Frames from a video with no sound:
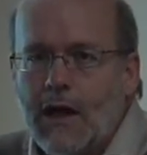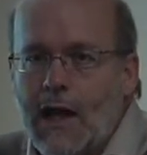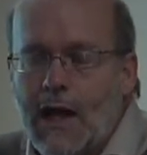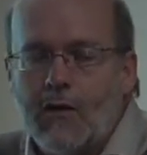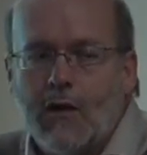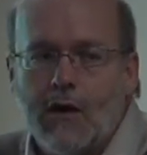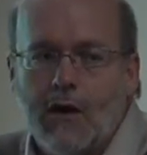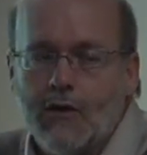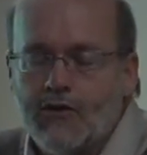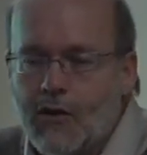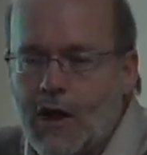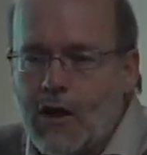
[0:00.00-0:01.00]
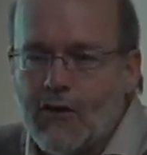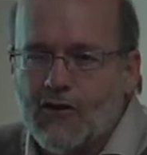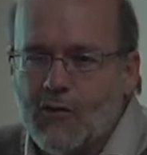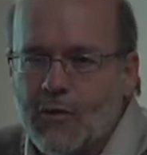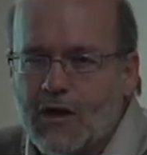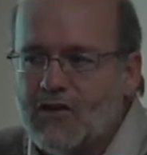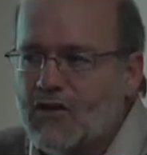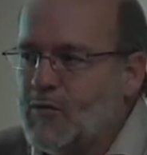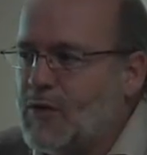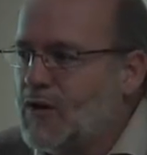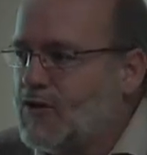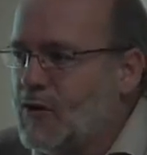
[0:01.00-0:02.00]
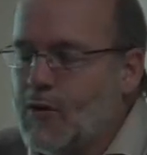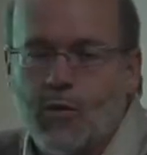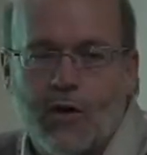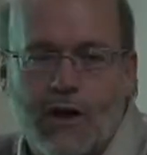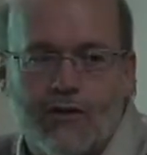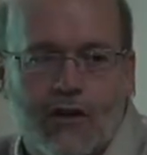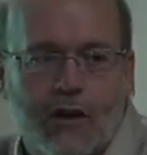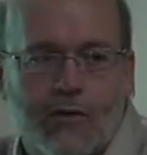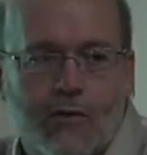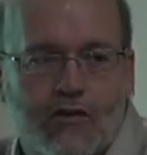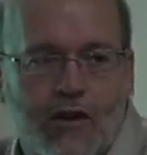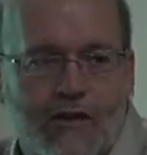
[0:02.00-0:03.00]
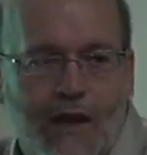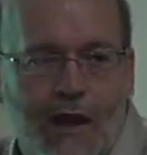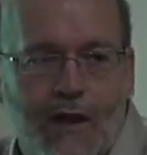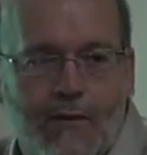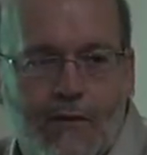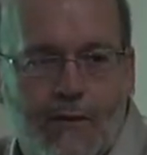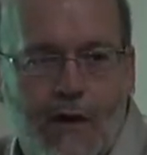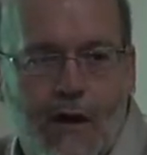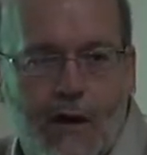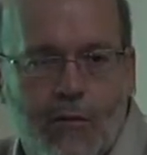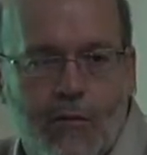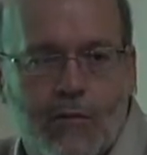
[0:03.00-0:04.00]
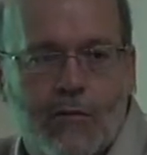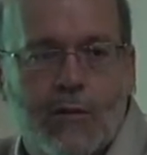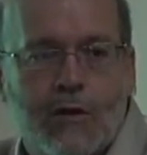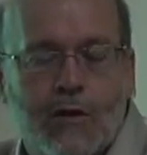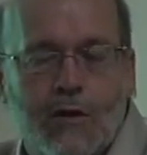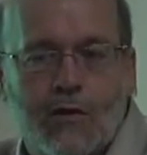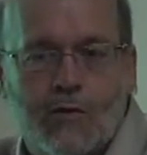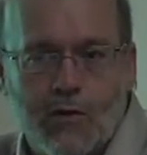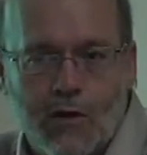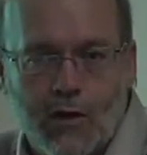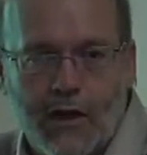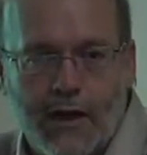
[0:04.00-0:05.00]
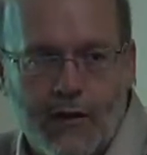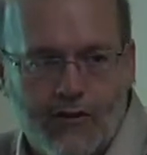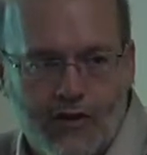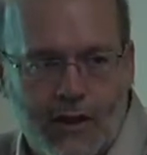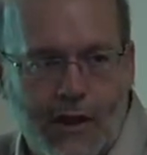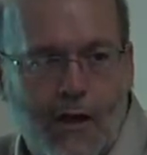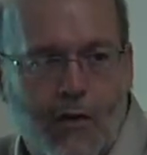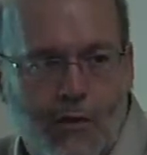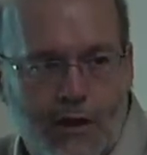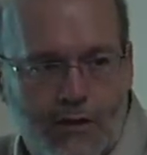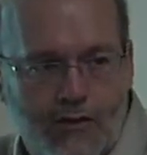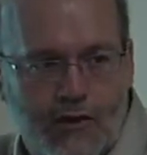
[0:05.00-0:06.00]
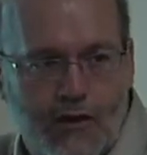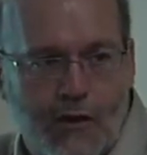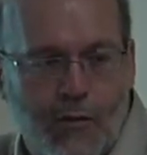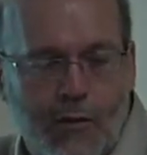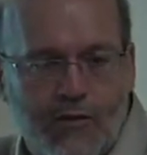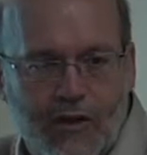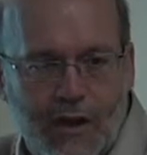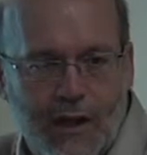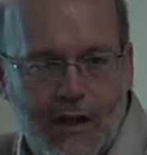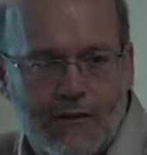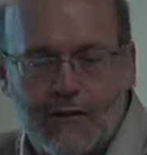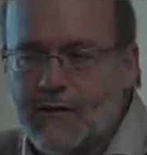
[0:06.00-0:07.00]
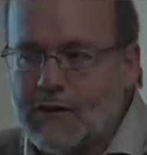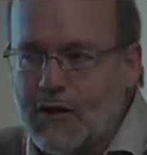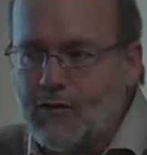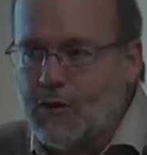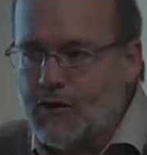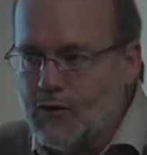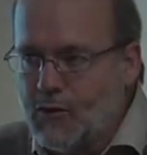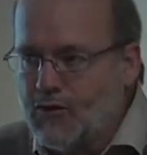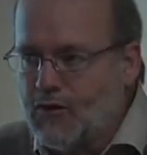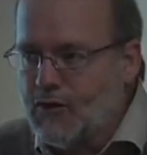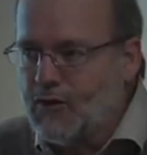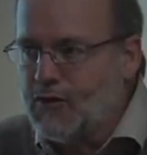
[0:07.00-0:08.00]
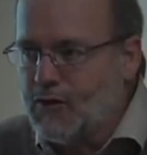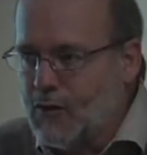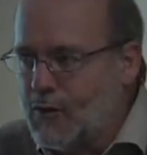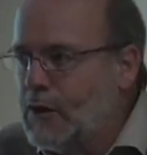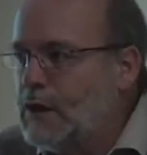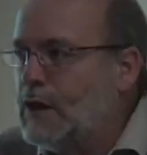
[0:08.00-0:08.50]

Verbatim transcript: agriculture, I also mentioned the Minnesota Project, which has had a farm rural energy outreach, and their website has resources. And so